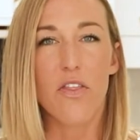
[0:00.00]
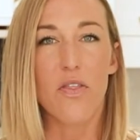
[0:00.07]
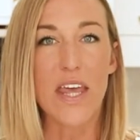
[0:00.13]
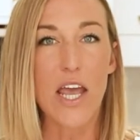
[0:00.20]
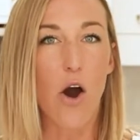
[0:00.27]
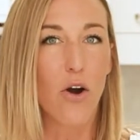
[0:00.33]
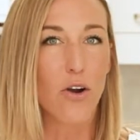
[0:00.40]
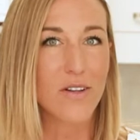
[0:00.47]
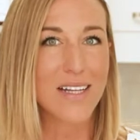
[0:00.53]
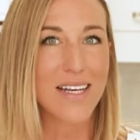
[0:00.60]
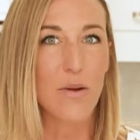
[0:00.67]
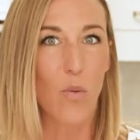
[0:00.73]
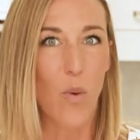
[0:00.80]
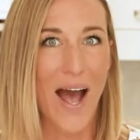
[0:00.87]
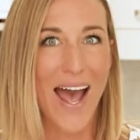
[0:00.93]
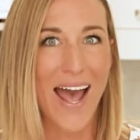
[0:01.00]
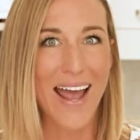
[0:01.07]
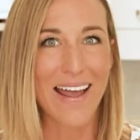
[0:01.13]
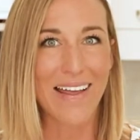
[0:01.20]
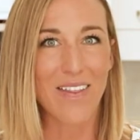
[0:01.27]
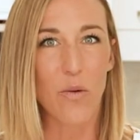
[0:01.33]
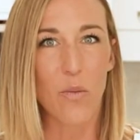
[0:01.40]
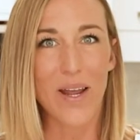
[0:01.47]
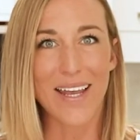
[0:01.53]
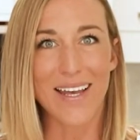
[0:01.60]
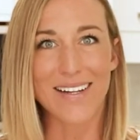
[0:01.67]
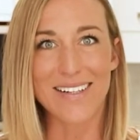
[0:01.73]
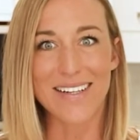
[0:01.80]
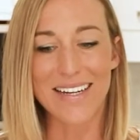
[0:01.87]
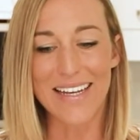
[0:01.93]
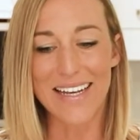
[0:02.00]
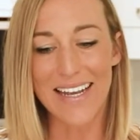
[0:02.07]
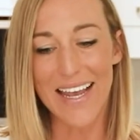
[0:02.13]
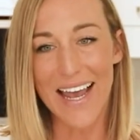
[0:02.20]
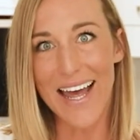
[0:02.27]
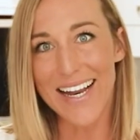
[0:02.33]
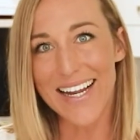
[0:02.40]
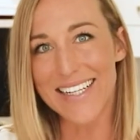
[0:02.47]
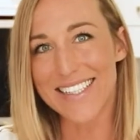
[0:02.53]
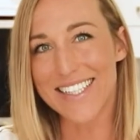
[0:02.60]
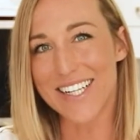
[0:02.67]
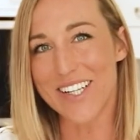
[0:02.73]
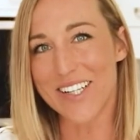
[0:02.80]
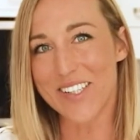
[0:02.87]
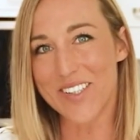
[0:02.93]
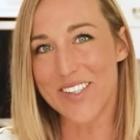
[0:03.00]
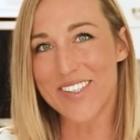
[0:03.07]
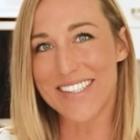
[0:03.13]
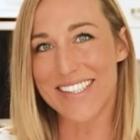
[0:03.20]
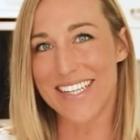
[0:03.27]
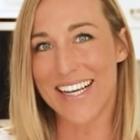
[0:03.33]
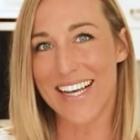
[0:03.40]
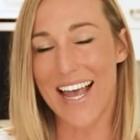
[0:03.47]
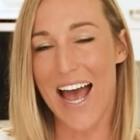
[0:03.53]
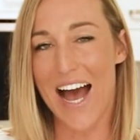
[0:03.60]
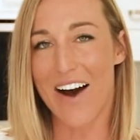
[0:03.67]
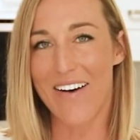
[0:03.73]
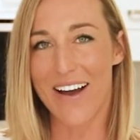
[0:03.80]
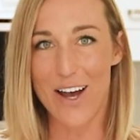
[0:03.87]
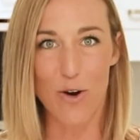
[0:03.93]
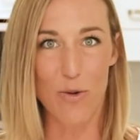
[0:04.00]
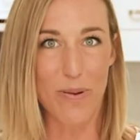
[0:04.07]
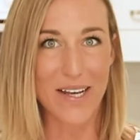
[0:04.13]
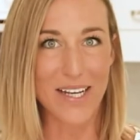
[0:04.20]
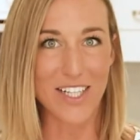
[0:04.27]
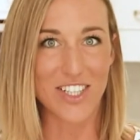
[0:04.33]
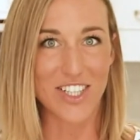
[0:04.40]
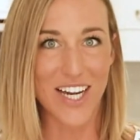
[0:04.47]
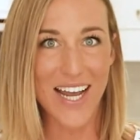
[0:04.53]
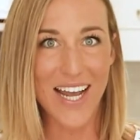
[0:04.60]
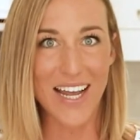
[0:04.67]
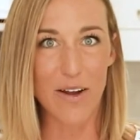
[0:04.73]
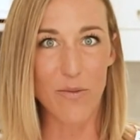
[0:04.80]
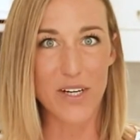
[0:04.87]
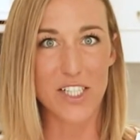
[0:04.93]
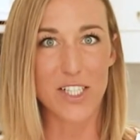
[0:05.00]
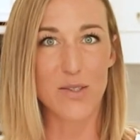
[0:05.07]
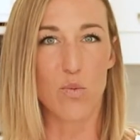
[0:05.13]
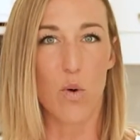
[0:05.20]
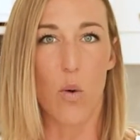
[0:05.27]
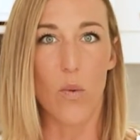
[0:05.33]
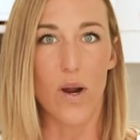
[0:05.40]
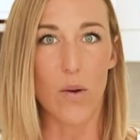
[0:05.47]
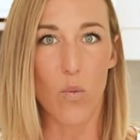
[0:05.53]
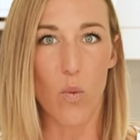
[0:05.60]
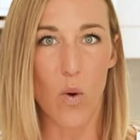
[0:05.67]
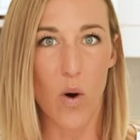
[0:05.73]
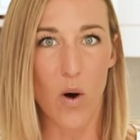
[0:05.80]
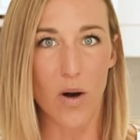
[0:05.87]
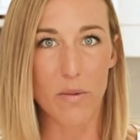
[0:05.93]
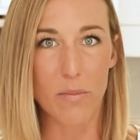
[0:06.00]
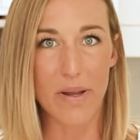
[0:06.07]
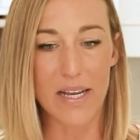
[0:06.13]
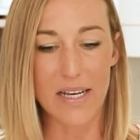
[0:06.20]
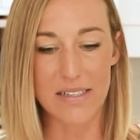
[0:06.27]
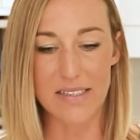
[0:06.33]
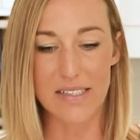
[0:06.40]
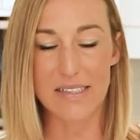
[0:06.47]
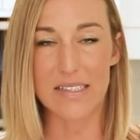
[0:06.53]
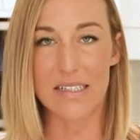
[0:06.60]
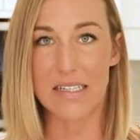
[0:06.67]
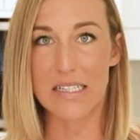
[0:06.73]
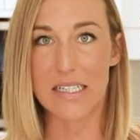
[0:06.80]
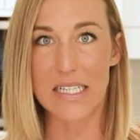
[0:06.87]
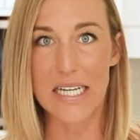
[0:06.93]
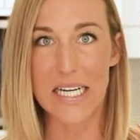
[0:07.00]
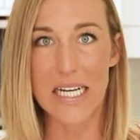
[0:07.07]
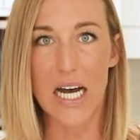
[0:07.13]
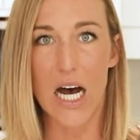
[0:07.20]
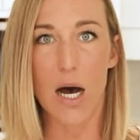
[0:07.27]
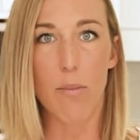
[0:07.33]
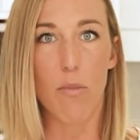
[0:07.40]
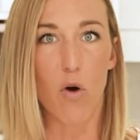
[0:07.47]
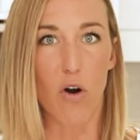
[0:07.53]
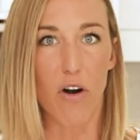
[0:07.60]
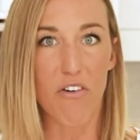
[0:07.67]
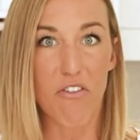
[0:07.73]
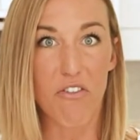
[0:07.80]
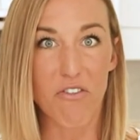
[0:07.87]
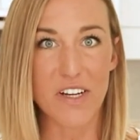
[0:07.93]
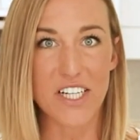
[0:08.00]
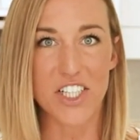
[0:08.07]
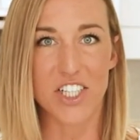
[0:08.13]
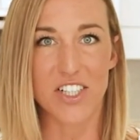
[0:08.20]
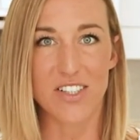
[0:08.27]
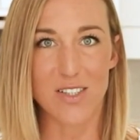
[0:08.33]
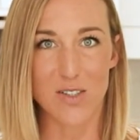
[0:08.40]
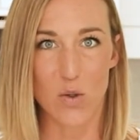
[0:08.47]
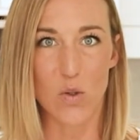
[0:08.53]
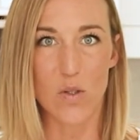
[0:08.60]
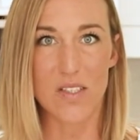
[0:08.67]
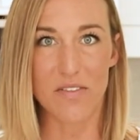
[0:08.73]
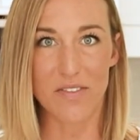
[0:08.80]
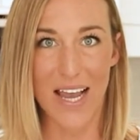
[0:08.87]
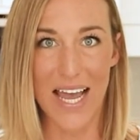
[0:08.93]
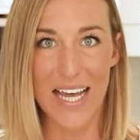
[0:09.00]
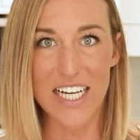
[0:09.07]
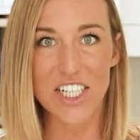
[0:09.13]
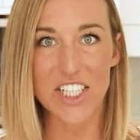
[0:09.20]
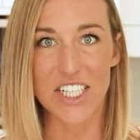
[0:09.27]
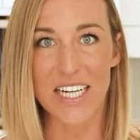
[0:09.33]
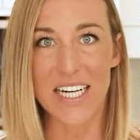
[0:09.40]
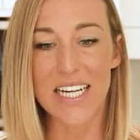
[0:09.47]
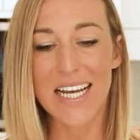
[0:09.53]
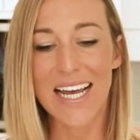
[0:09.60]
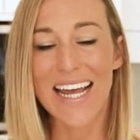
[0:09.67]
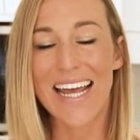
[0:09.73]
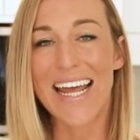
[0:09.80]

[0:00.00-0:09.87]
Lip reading: The only way that we can get into using our LPG, which is what we want because it's a cleaner, more efficient source of energy,